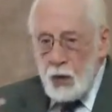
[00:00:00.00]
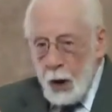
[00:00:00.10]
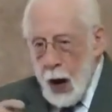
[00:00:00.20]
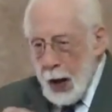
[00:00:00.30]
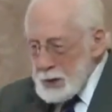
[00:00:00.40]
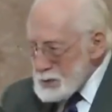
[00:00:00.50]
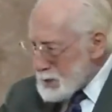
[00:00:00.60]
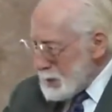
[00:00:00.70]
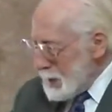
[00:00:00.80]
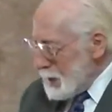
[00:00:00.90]
got
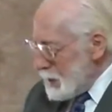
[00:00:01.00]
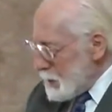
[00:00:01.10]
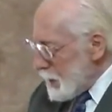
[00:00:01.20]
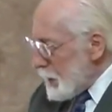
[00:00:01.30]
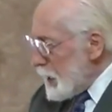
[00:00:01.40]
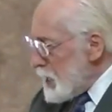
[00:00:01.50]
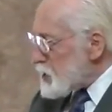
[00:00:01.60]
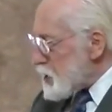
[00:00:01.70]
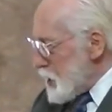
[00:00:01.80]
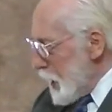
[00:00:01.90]
to the
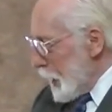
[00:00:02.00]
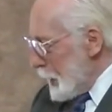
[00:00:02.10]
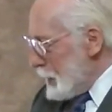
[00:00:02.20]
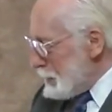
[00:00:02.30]
listening